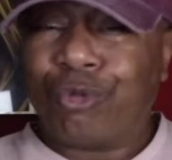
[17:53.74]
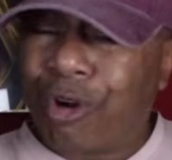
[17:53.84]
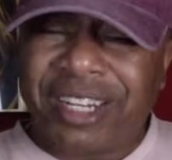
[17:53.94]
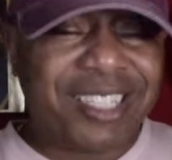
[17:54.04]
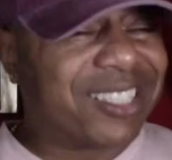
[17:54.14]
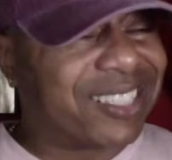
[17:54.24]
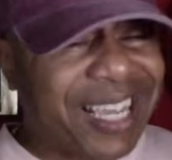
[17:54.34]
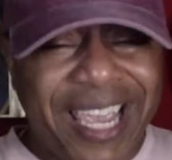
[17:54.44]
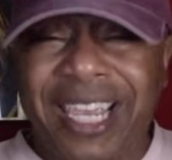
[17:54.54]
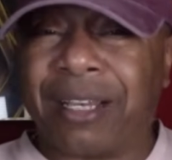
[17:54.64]
running
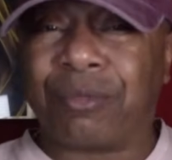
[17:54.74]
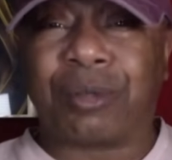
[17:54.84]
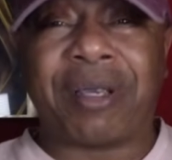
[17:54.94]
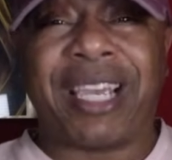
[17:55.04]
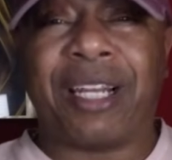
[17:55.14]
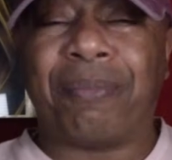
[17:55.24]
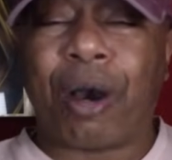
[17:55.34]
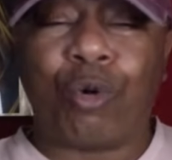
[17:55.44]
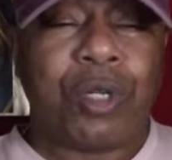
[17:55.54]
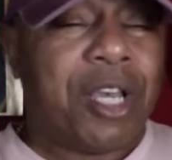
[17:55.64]
scams, man,
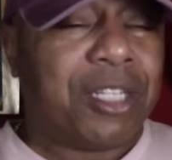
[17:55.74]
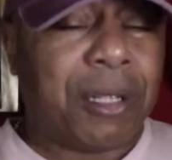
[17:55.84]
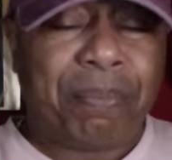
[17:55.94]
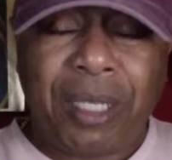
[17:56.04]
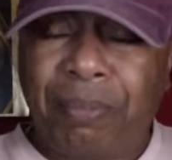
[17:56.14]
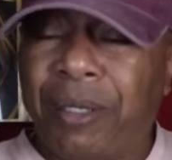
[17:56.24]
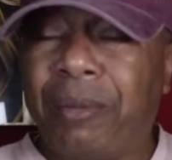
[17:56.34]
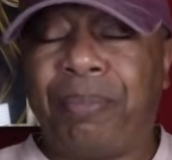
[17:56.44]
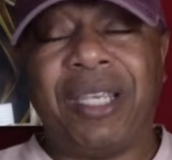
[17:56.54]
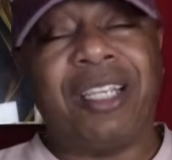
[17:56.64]
about the
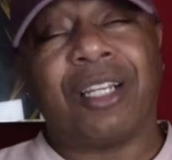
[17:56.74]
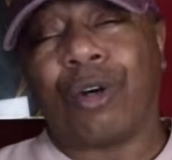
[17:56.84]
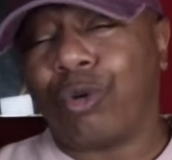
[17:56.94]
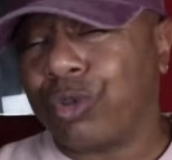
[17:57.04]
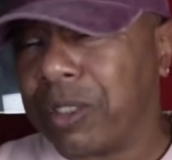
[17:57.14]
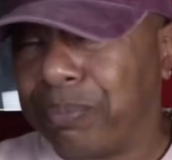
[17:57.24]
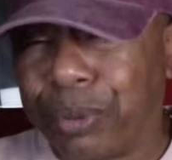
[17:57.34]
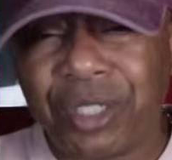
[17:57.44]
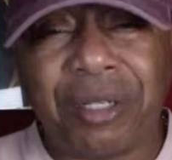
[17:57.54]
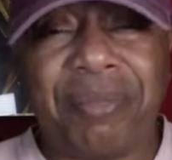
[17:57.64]
PPP loans and
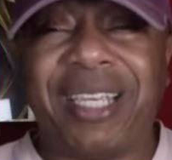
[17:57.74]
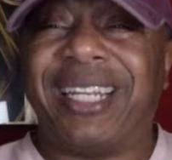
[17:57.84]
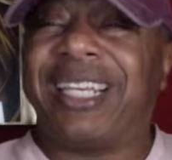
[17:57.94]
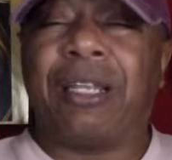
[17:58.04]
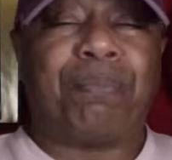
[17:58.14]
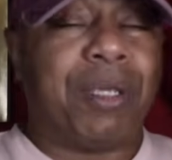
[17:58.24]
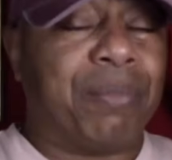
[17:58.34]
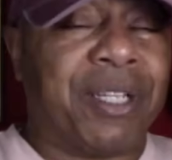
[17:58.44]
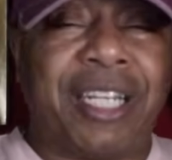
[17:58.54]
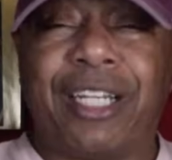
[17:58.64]
putting them in and getting
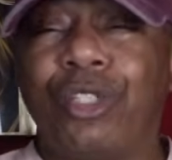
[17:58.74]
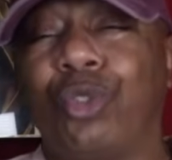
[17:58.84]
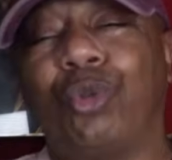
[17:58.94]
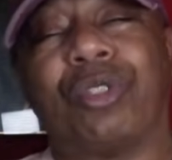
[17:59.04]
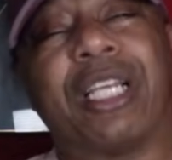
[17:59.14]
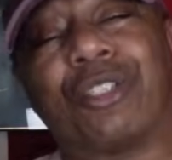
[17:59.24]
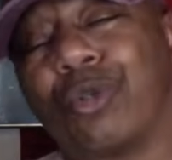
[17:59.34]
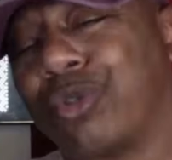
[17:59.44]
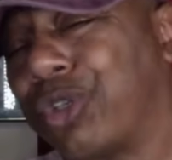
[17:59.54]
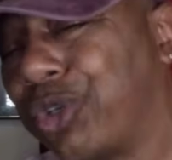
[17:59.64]
people in there to use their
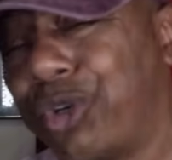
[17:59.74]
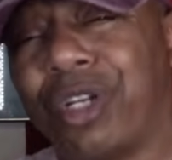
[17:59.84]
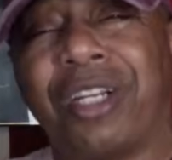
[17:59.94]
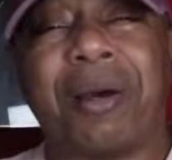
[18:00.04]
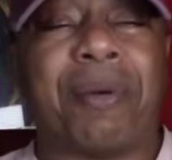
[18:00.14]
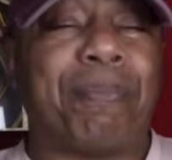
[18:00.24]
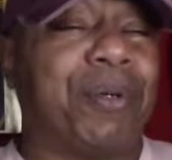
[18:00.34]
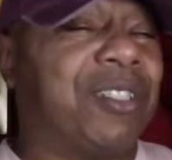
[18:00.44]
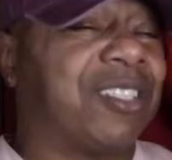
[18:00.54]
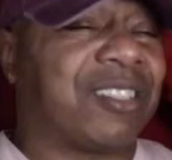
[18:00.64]
social security number and
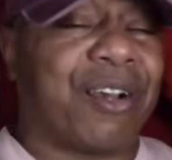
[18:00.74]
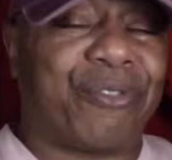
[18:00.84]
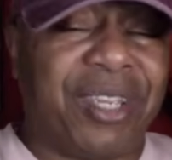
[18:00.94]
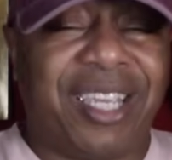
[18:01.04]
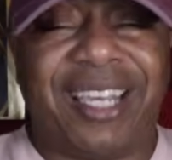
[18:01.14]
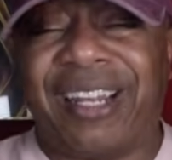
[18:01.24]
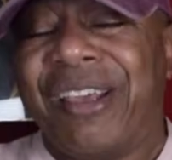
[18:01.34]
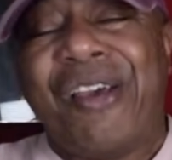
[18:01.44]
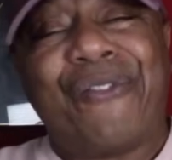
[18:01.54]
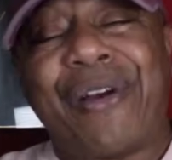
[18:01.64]
putting this stuff in and
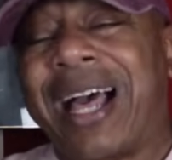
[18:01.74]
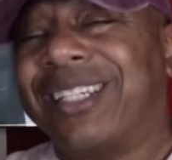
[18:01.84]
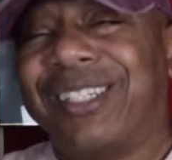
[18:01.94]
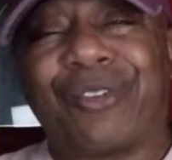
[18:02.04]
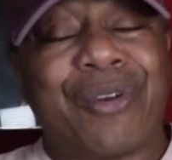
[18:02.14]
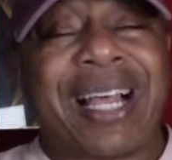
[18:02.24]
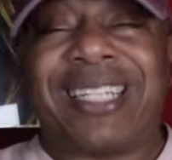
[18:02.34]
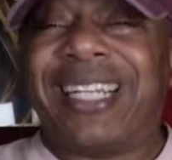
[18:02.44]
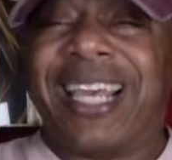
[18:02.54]
filing this, filing